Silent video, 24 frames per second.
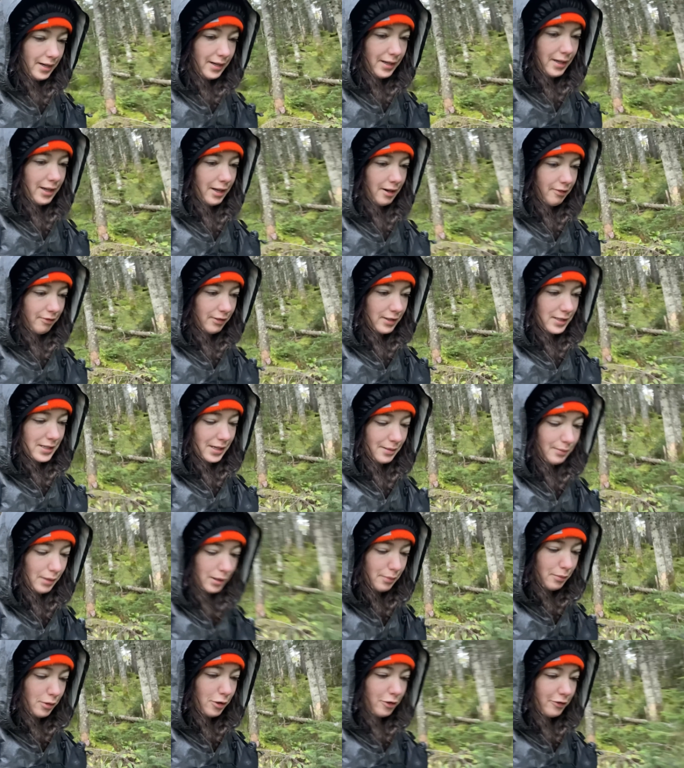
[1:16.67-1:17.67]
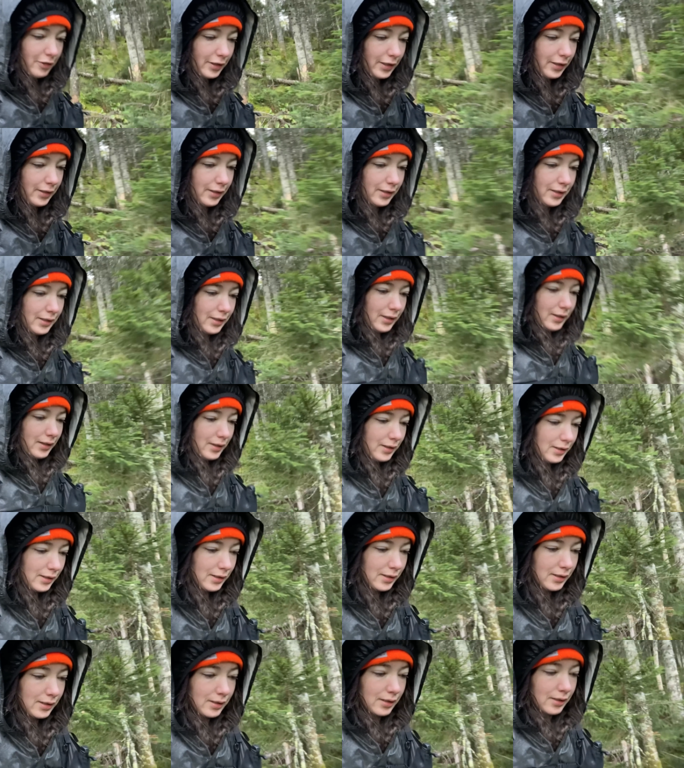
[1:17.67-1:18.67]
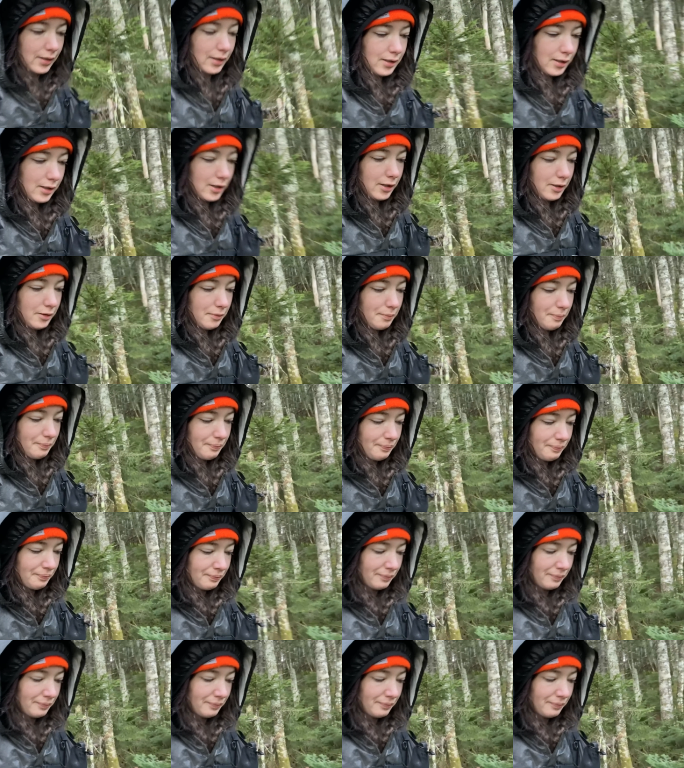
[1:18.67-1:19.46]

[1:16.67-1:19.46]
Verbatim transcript: every time I move it. Um,